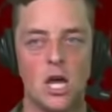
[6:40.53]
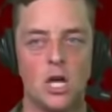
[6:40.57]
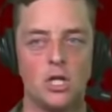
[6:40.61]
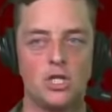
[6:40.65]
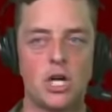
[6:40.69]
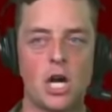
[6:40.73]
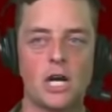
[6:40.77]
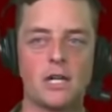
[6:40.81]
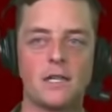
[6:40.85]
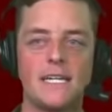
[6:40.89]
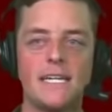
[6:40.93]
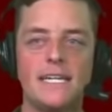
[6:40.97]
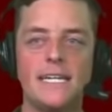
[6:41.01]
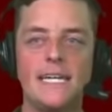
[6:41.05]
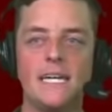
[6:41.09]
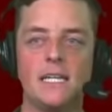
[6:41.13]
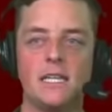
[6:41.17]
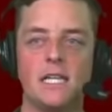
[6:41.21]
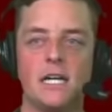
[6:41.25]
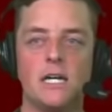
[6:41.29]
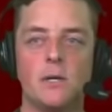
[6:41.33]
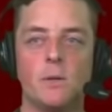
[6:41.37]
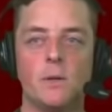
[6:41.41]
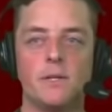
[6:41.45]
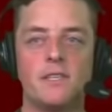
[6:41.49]
Charlie
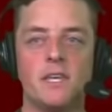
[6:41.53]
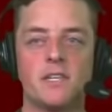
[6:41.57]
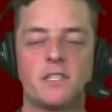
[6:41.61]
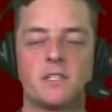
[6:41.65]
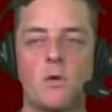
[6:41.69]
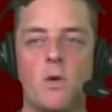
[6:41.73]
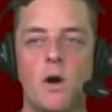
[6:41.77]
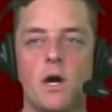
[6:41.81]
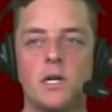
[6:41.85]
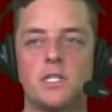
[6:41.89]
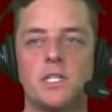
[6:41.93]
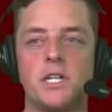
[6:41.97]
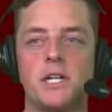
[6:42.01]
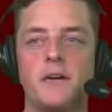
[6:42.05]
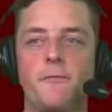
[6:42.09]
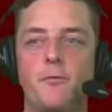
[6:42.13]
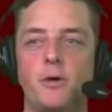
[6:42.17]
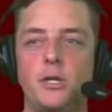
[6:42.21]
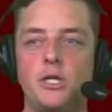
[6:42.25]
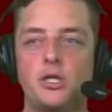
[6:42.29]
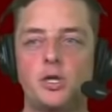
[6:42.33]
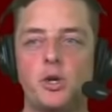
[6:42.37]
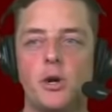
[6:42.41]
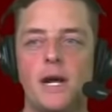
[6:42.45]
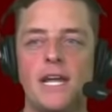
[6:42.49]
Nilo with this question. If
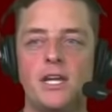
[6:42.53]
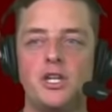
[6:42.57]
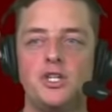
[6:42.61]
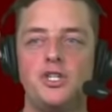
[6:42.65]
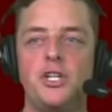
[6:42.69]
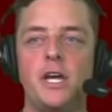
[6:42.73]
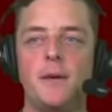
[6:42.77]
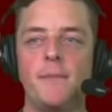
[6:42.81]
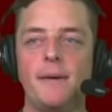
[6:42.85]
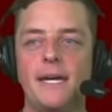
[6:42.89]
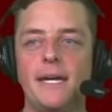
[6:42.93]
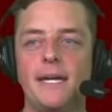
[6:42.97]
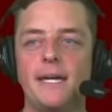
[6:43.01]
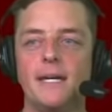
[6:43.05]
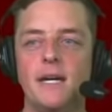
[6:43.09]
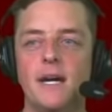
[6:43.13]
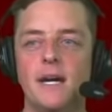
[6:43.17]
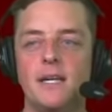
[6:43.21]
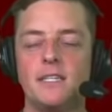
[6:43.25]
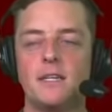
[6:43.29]
we trade Jimmy